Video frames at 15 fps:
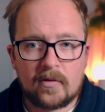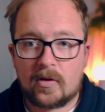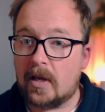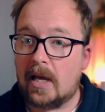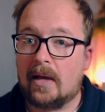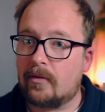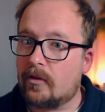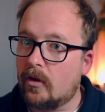So
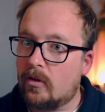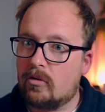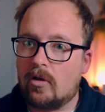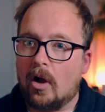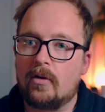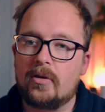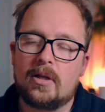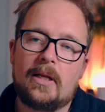yeah, so
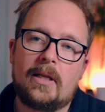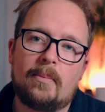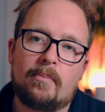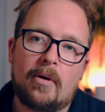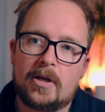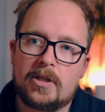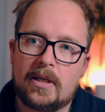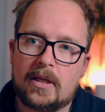don't delete the
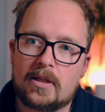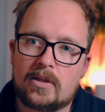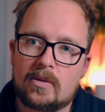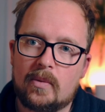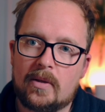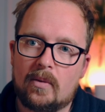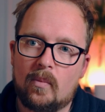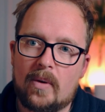projects
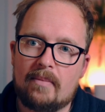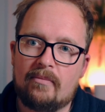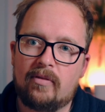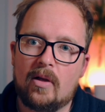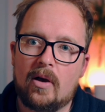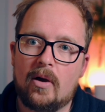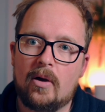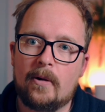within
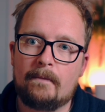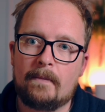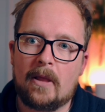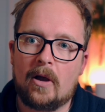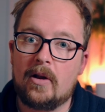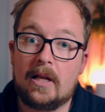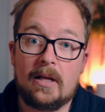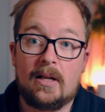Webflow,
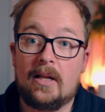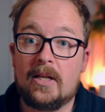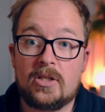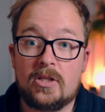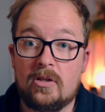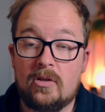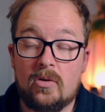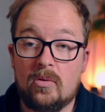only
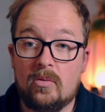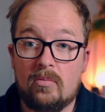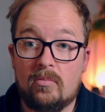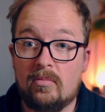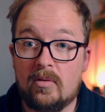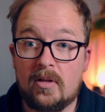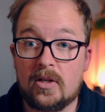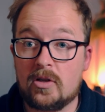unless you
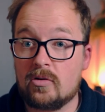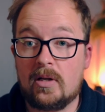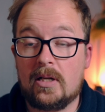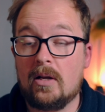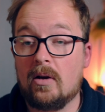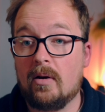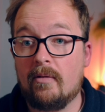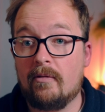
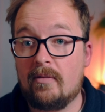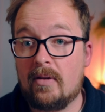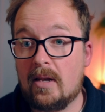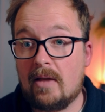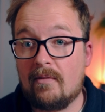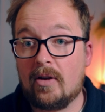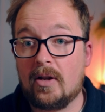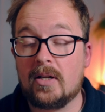literally are
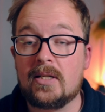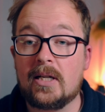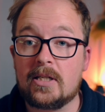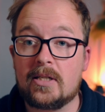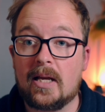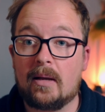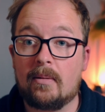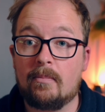never going to touch
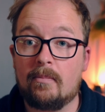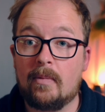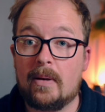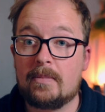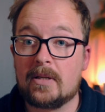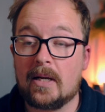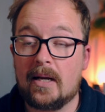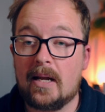that
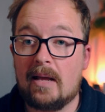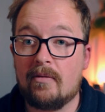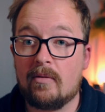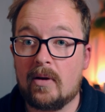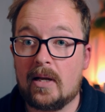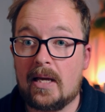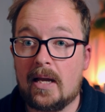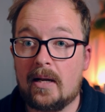website
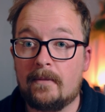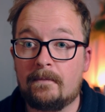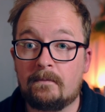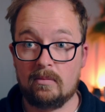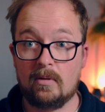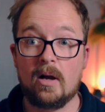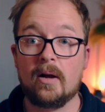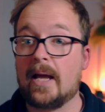ever again.
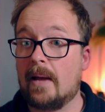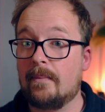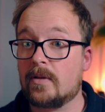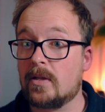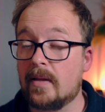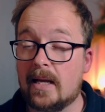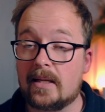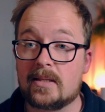Okay,
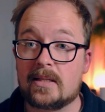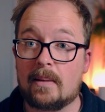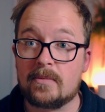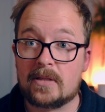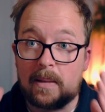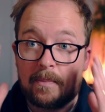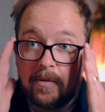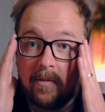so that
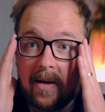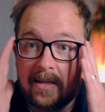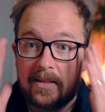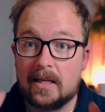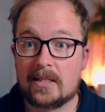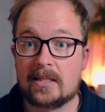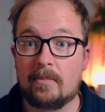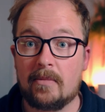sums up and rounds
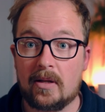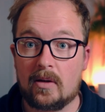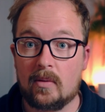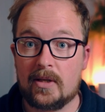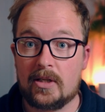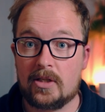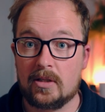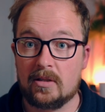out some of the
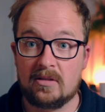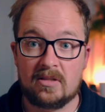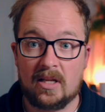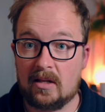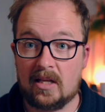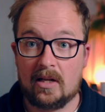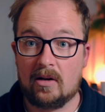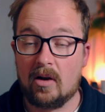questions
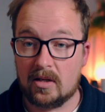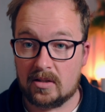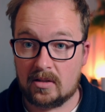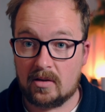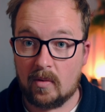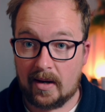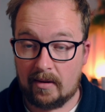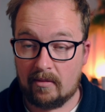that get asked
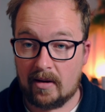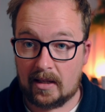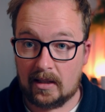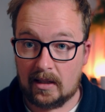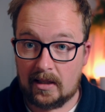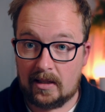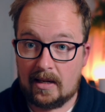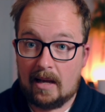quite
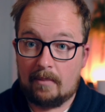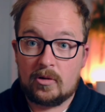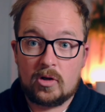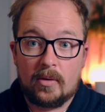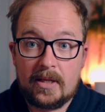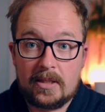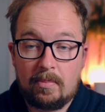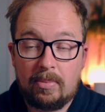regularly. Now, I'm
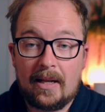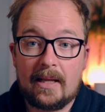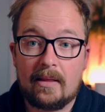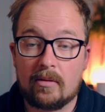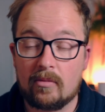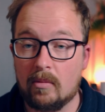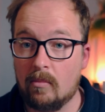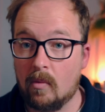sure there's
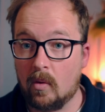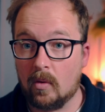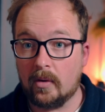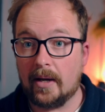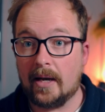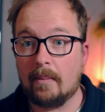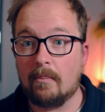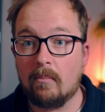plethora
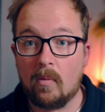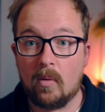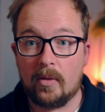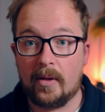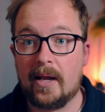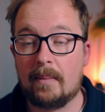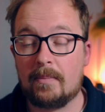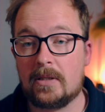more, and I'm more
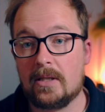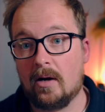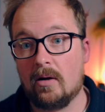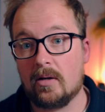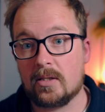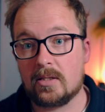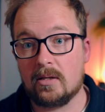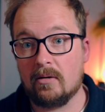than happy to
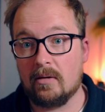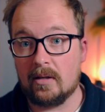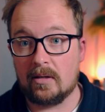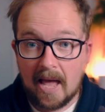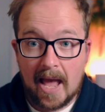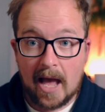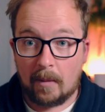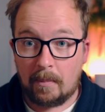answer and
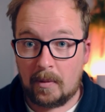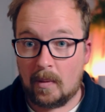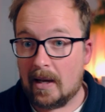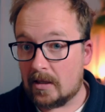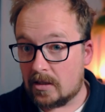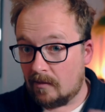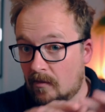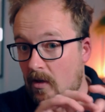help you
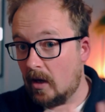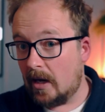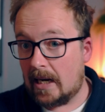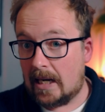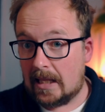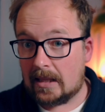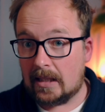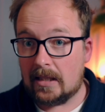out. So if you got
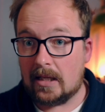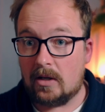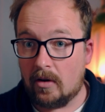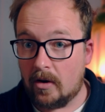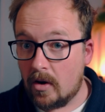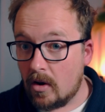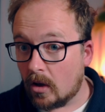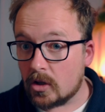anything that you're
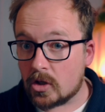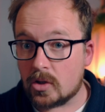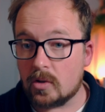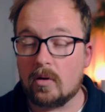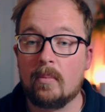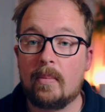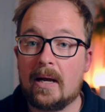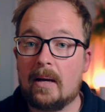not
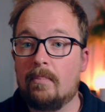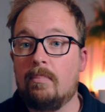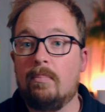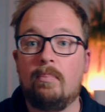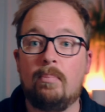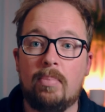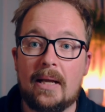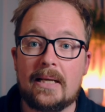sure about,
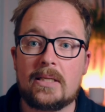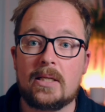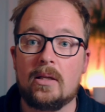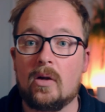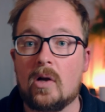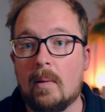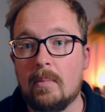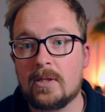place it in
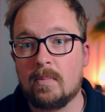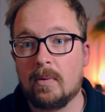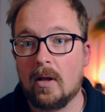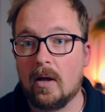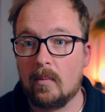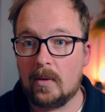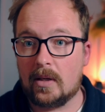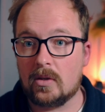the comments
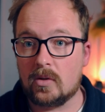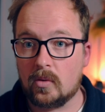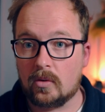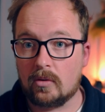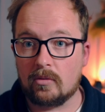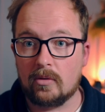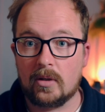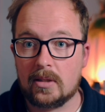below and we can talk
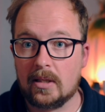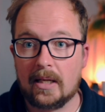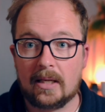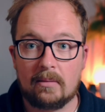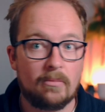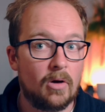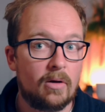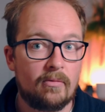through it, and I
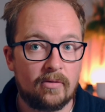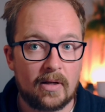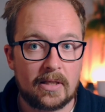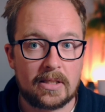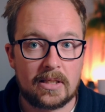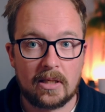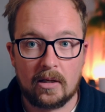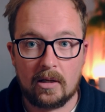can hopefully
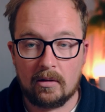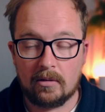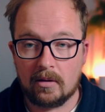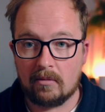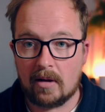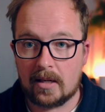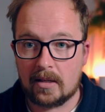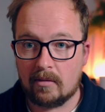steer you in the
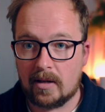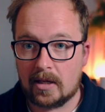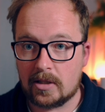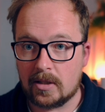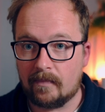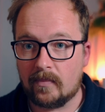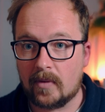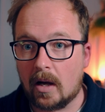right
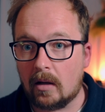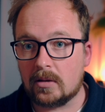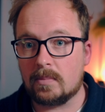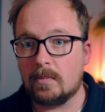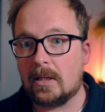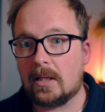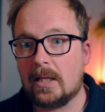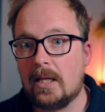direction.
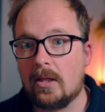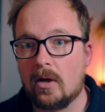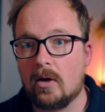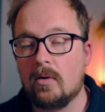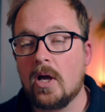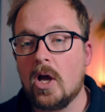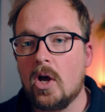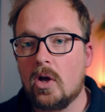Ultimately
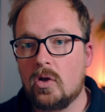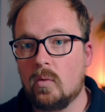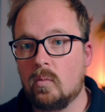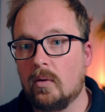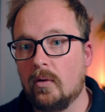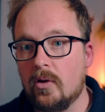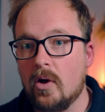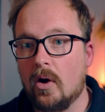though, you
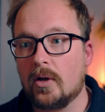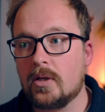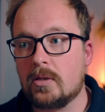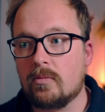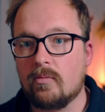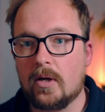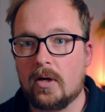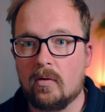will not
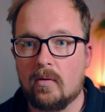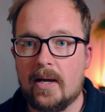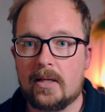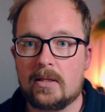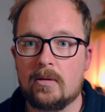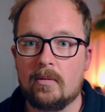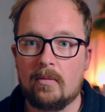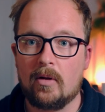
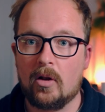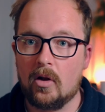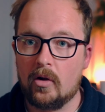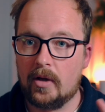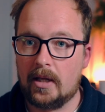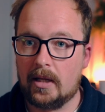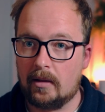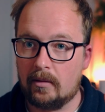regret
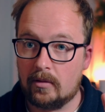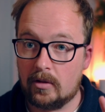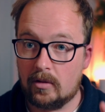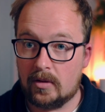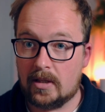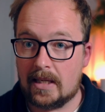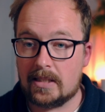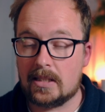learning
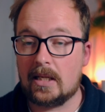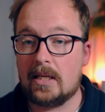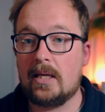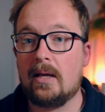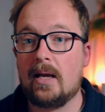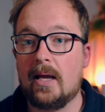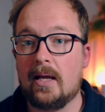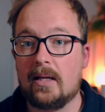
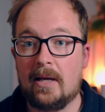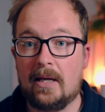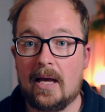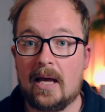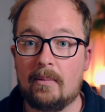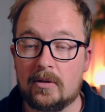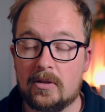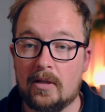Udesly and being
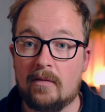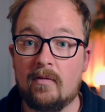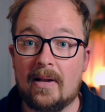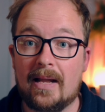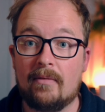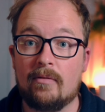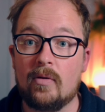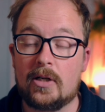able to
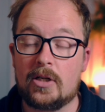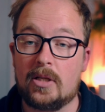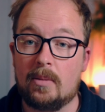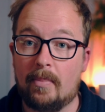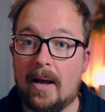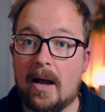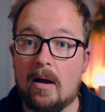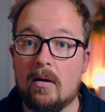leverage the
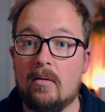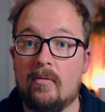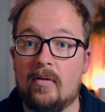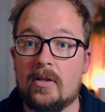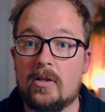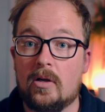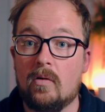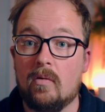power of
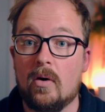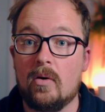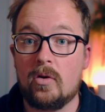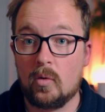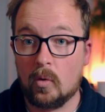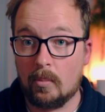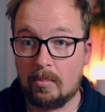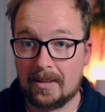it to grow
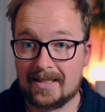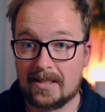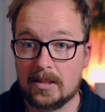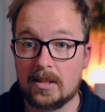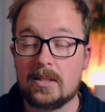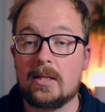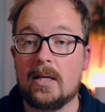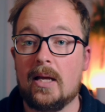your
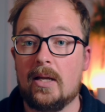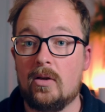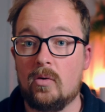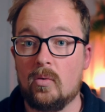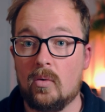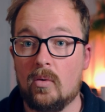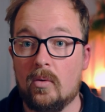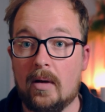business and
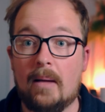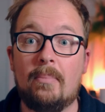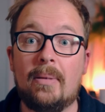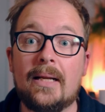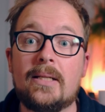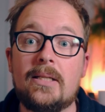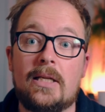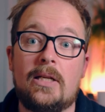your
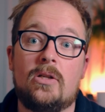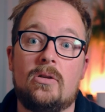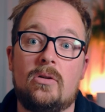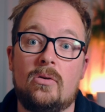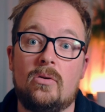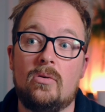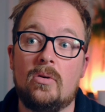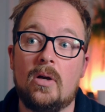ability
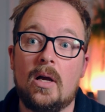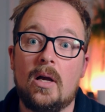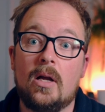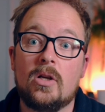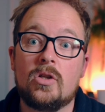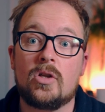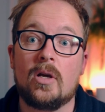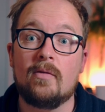to
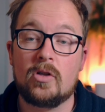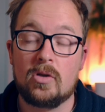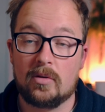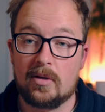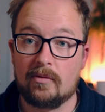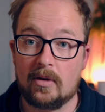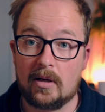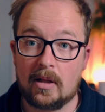service your
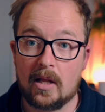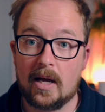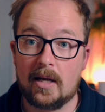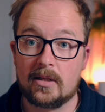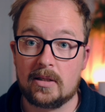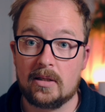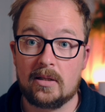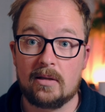different
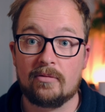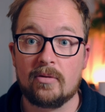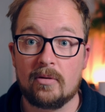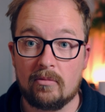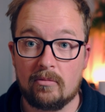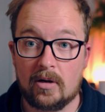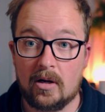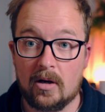clients in
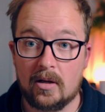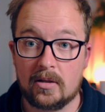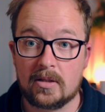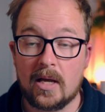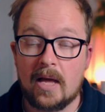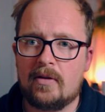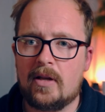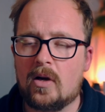different regards.
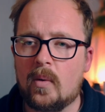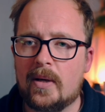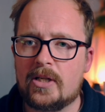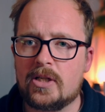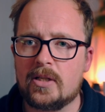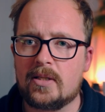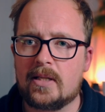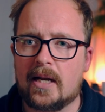If you have any
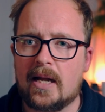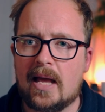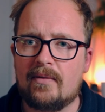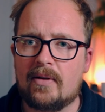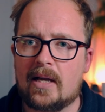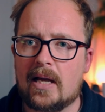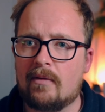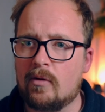questions that I
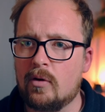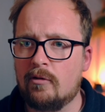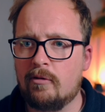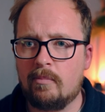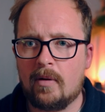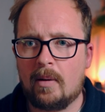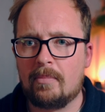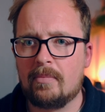haven't covered off,
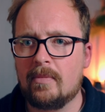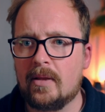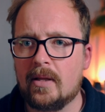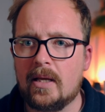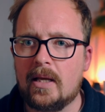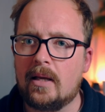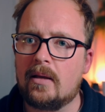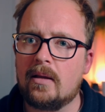plop them in
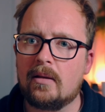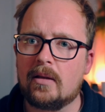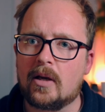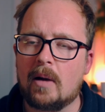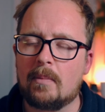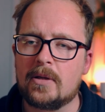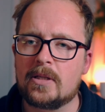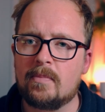the, the
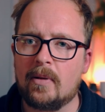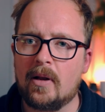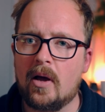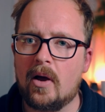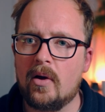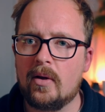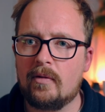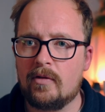comments
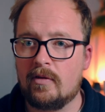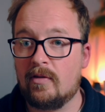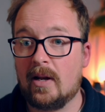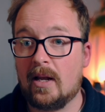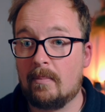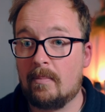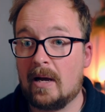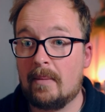below. If you feel
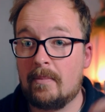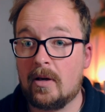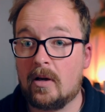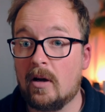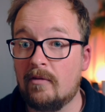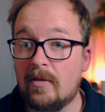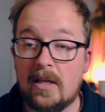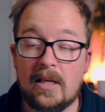like buying me a
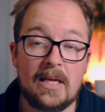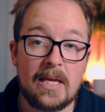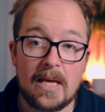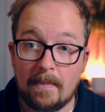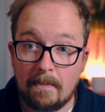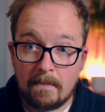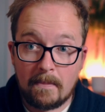coffee, yep,